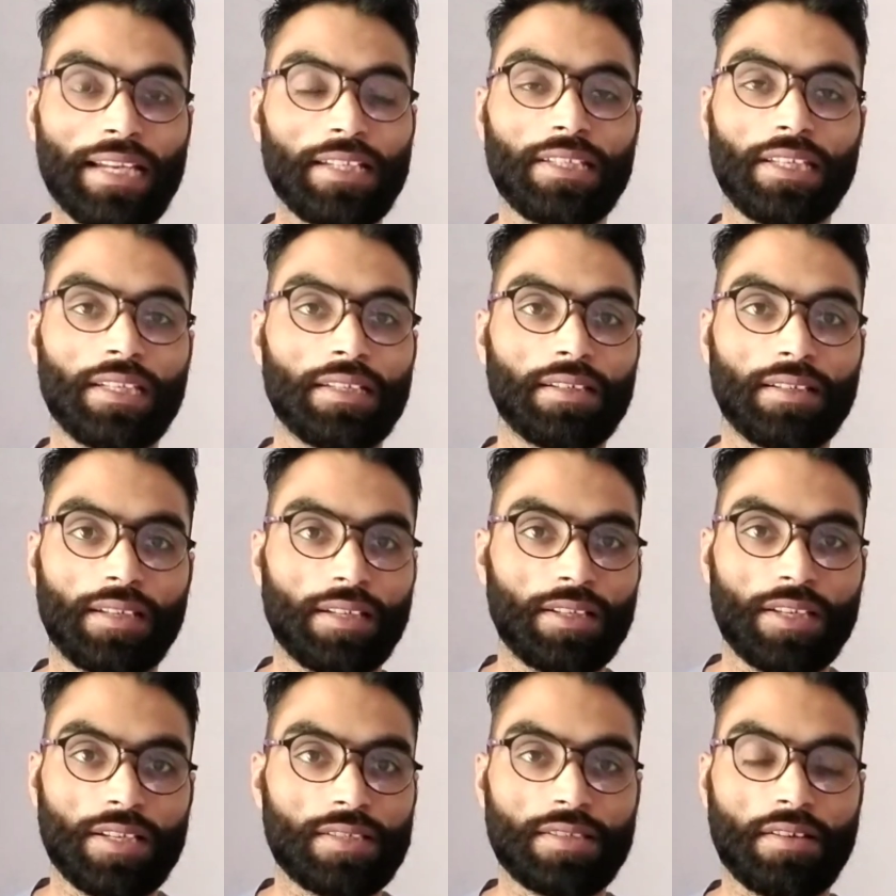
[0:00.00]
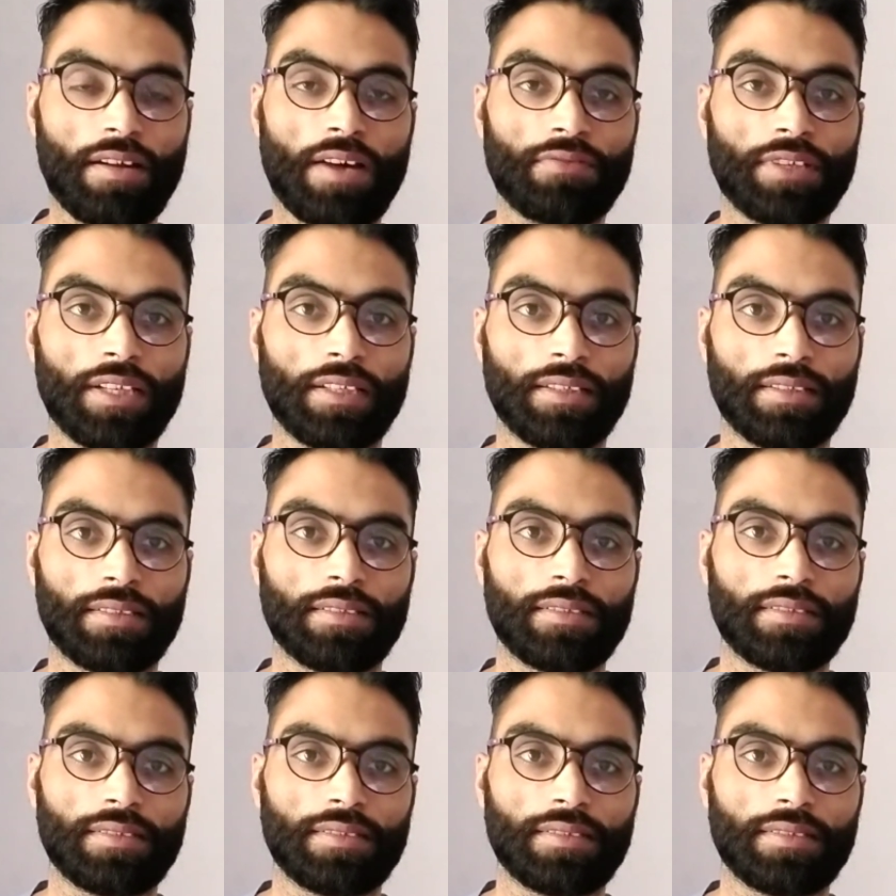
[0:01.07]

anything in his surrounding